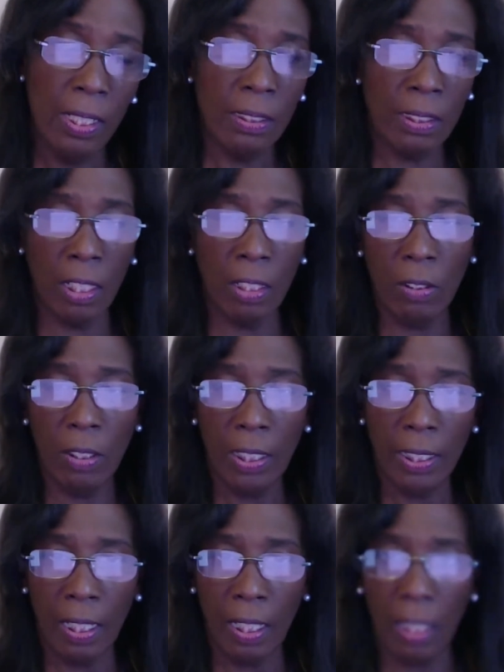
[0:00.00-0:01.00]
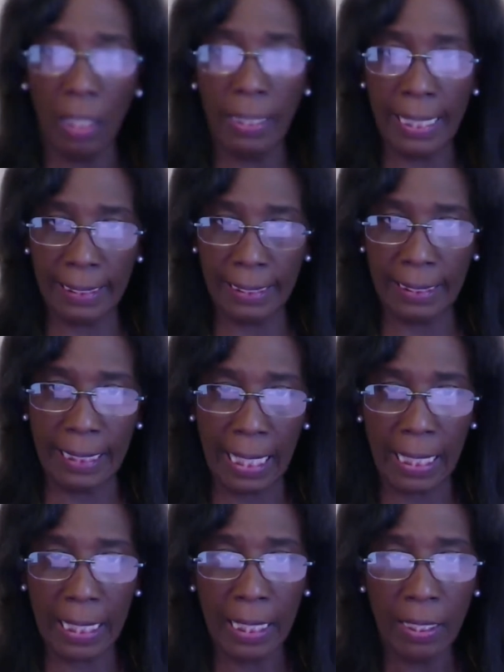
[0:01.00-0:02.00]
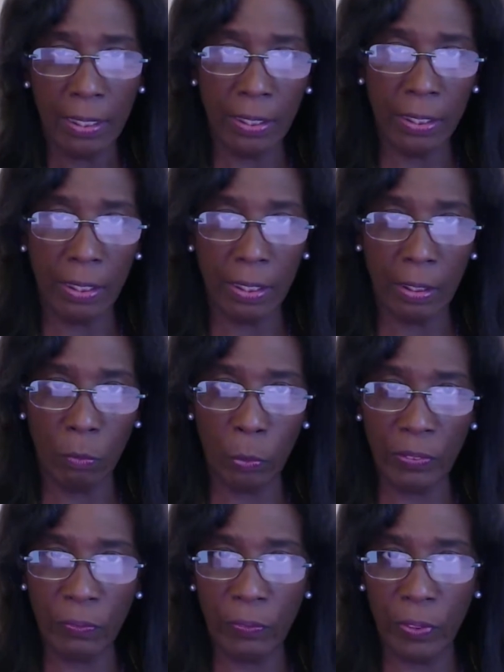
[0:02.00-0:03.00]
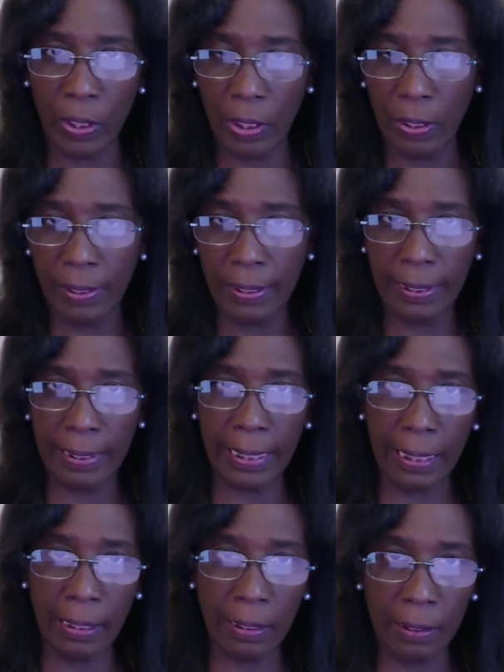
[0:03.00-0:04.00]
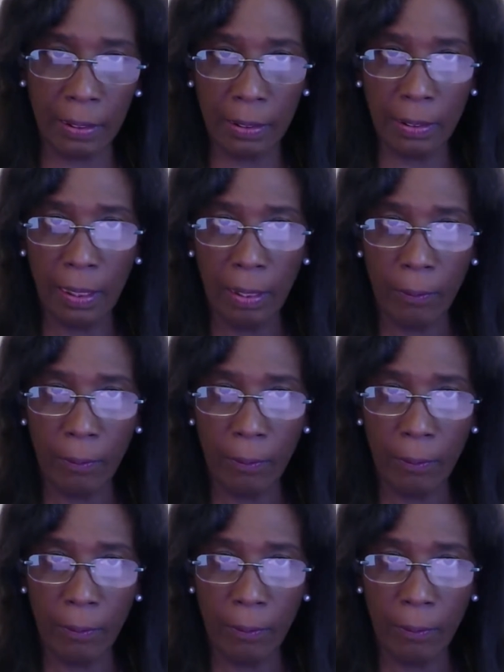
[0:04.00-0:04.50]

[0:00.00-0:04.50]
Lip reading: So let's say with skills